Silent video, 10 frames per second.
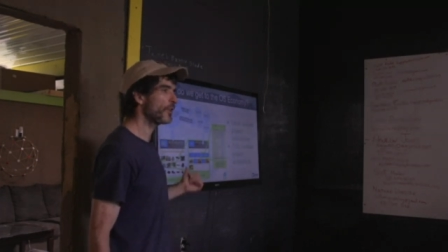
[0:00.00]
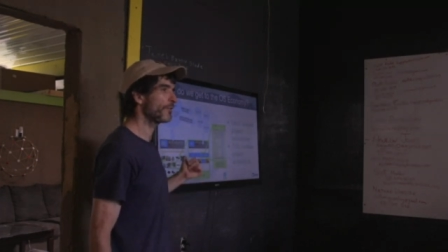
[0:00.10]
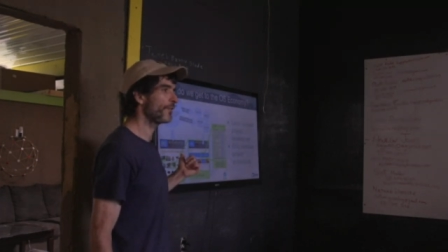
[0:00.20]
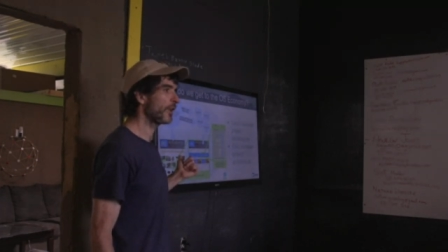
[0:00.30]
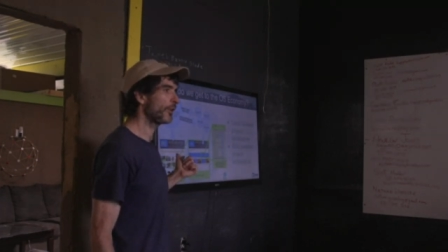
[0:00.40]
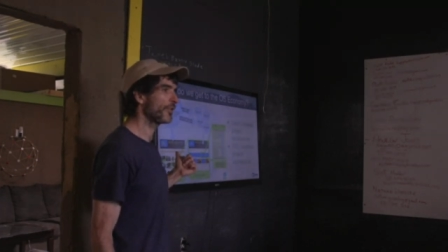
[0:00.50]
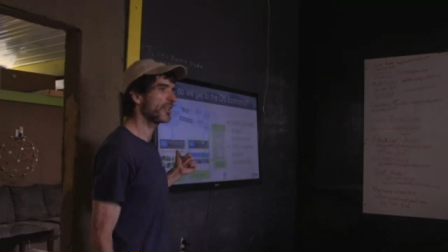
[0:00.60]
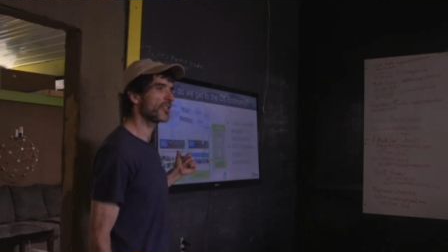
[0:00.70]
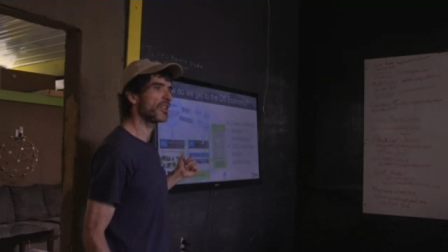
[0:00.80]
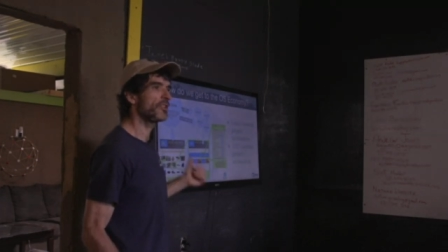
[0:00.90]
you can follow
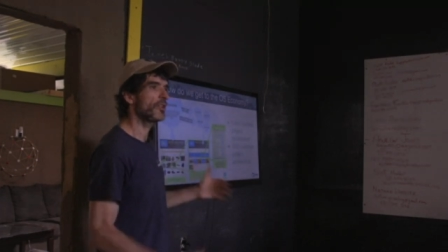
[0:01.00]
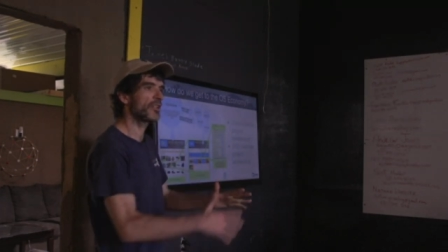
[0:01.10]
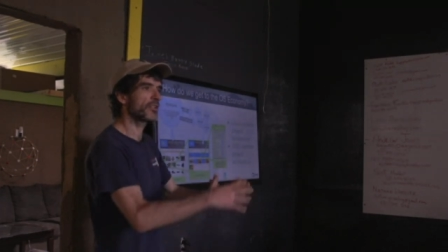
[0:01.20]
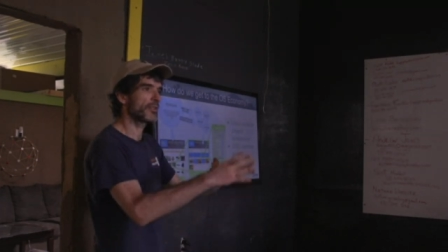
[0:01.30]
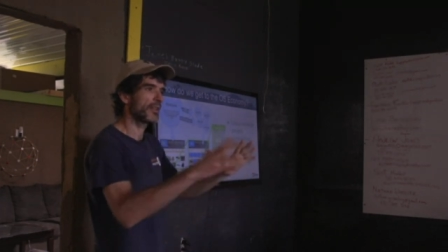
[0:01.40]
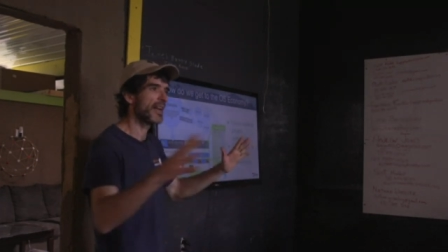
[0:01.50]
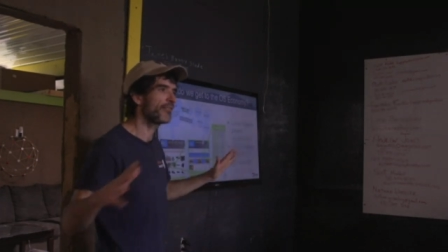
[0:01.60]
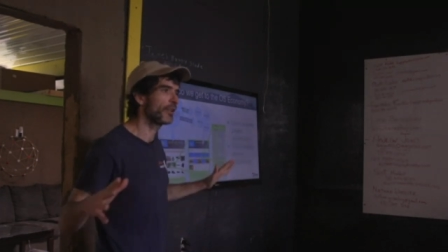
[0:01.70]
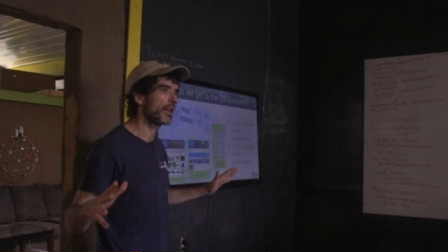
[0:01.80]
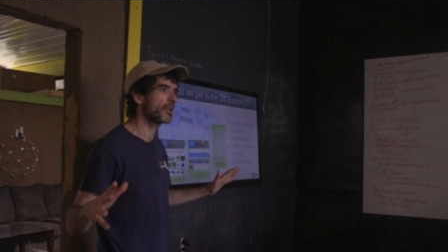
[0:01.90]
this, then you can
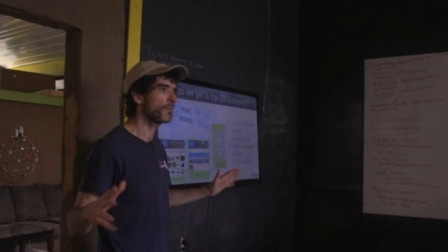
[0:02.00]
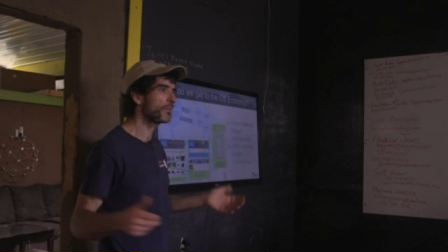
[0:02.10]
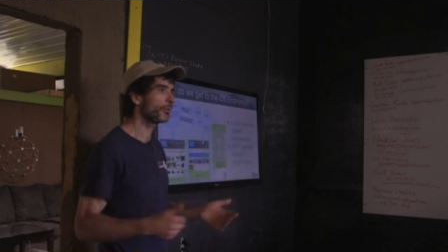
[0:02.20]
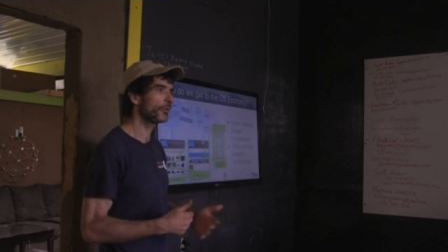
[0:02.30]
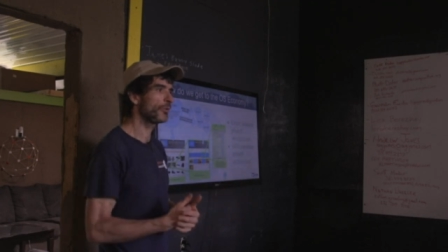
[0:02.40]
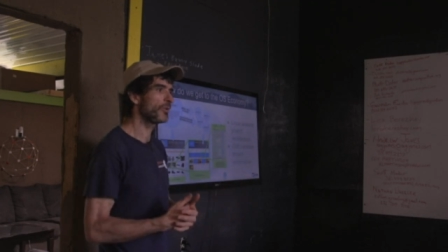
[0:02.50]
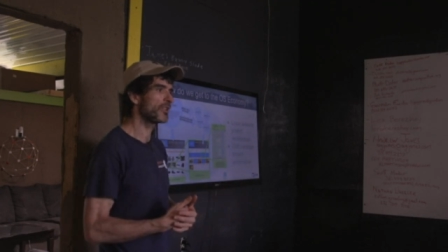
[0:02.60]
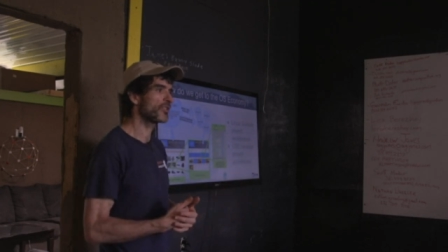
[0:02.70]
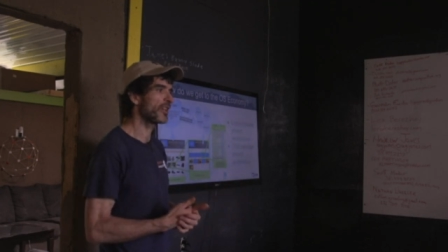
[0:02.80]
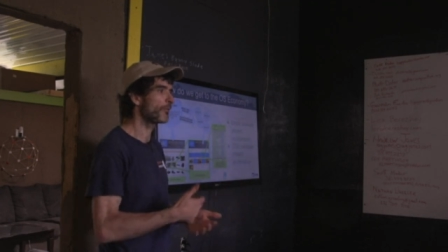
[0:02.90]
have a lot of people do
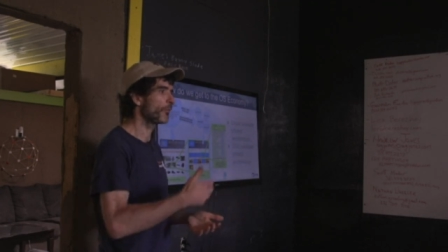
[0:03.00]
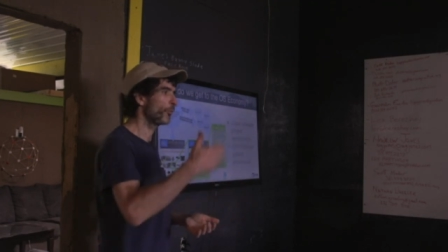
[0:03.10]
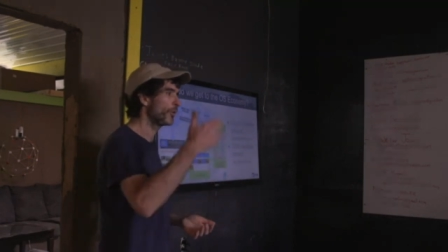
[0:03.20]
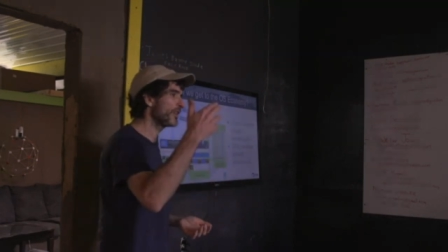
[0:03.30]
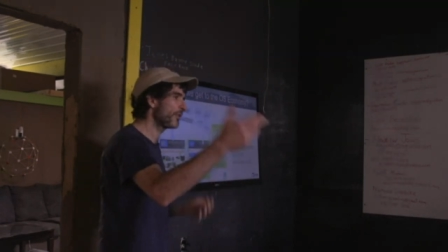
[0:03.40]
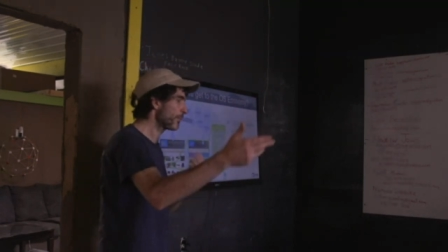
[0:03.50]
this. And with